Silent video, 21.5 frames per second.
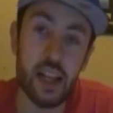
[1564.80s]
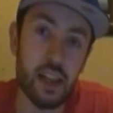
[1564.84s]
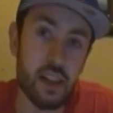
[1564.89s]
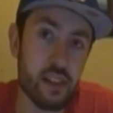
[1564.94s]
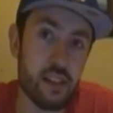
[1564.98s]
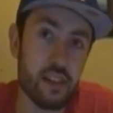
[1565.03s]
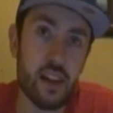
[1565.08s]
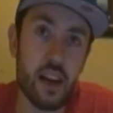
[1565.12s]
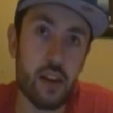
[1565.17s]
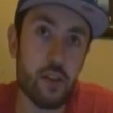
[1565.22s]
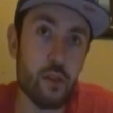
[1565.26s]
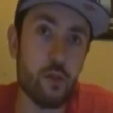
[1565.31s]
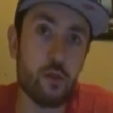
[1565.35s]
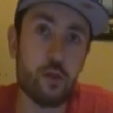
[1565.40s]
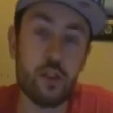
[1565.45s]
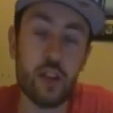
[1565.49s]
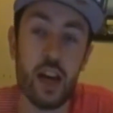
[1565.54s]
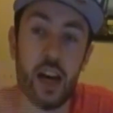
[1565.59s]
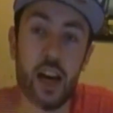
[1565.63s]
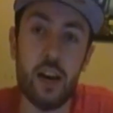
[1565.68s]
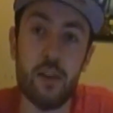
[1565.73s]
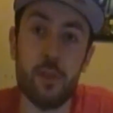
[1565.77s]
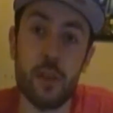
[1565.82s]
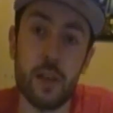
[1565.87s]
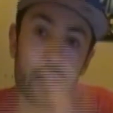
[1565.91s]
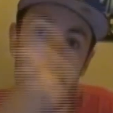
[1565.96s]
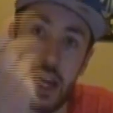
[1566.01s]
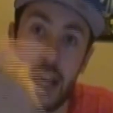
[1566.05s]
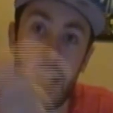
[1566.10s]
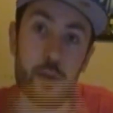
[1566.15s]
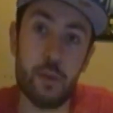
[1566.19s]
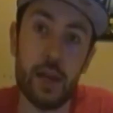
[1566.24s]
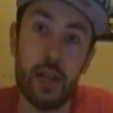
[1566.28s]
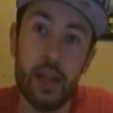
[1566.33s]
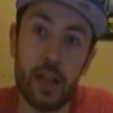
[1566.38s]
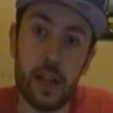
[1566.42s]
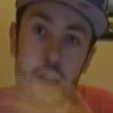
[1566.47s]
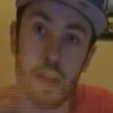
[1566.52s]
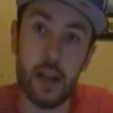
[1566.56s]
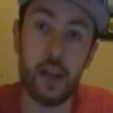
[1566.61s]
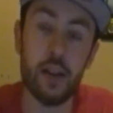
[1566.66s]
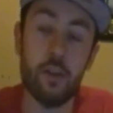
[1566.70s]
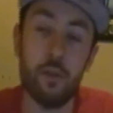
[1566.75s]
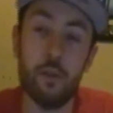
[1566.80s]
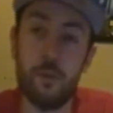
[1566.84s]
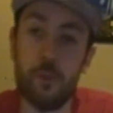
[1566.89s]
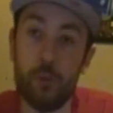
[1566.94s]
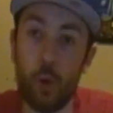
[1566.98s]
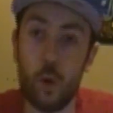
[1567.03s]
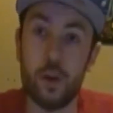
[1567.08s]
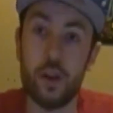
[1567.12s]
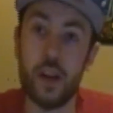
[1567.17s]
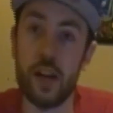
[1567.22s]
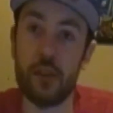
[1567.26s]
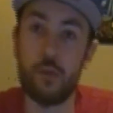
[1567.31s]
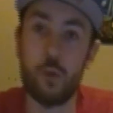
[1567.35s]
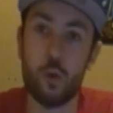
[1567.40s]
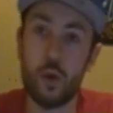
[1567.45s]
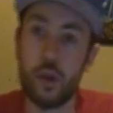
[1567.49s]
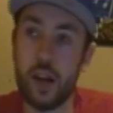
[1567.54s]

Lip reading: Instead, you just have gaming and then Fortnite.